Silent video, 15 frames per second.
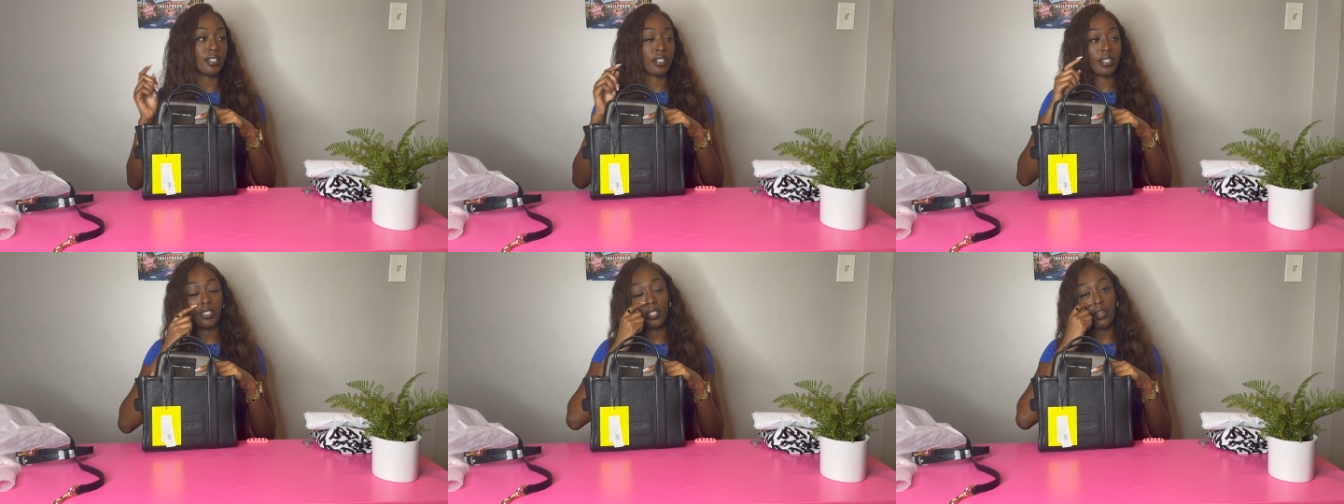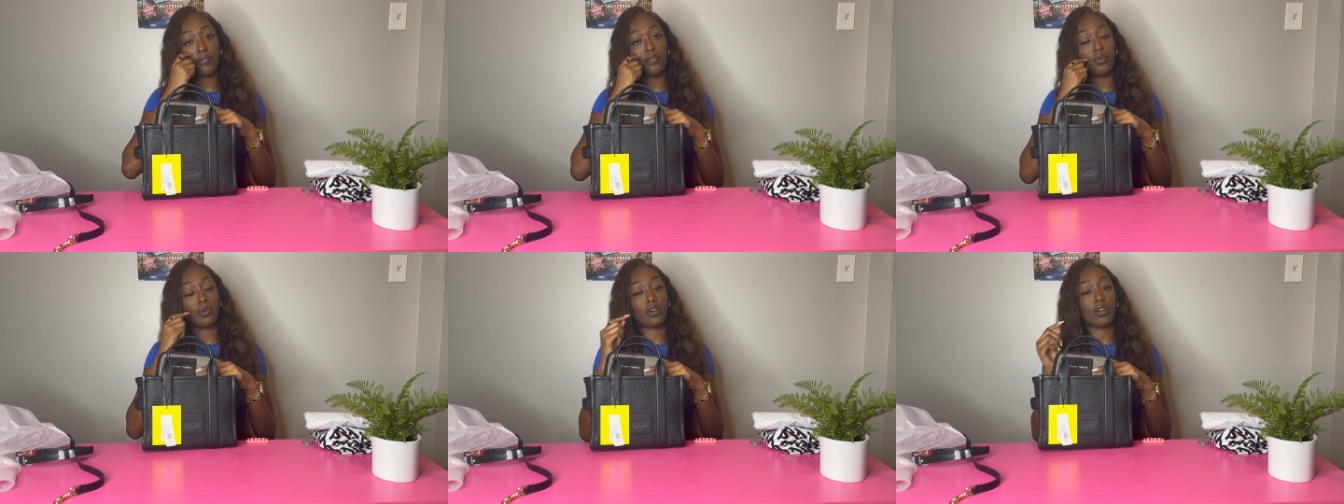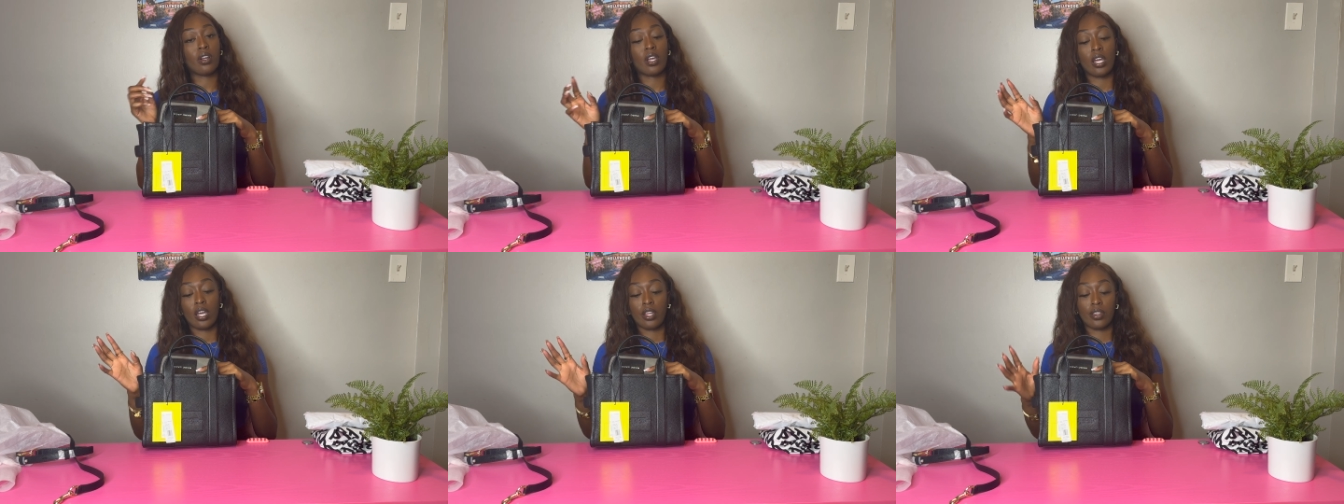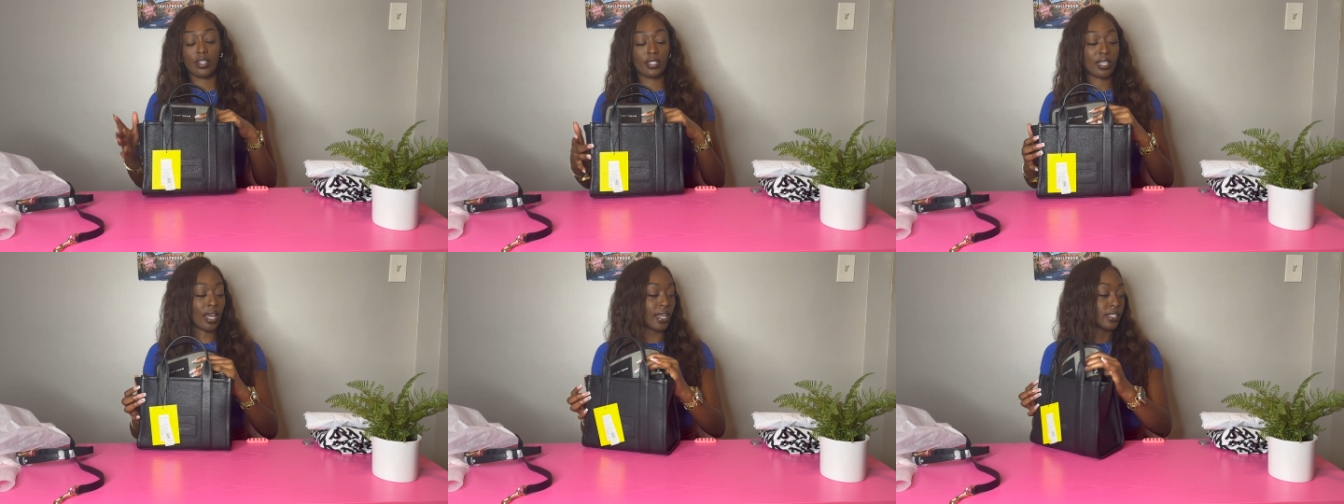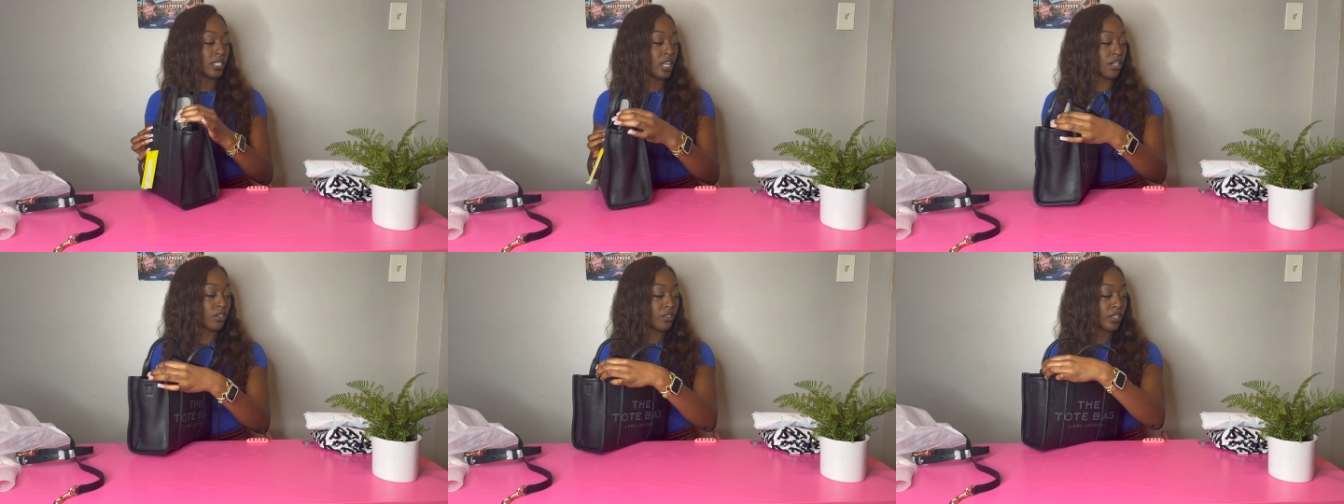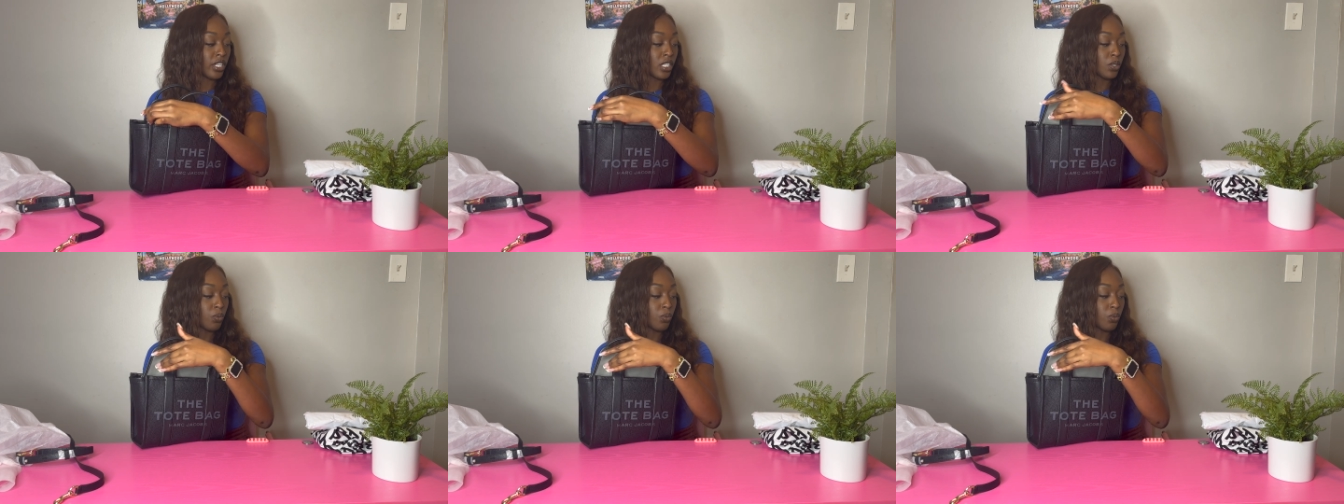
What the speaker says: except for the size under this,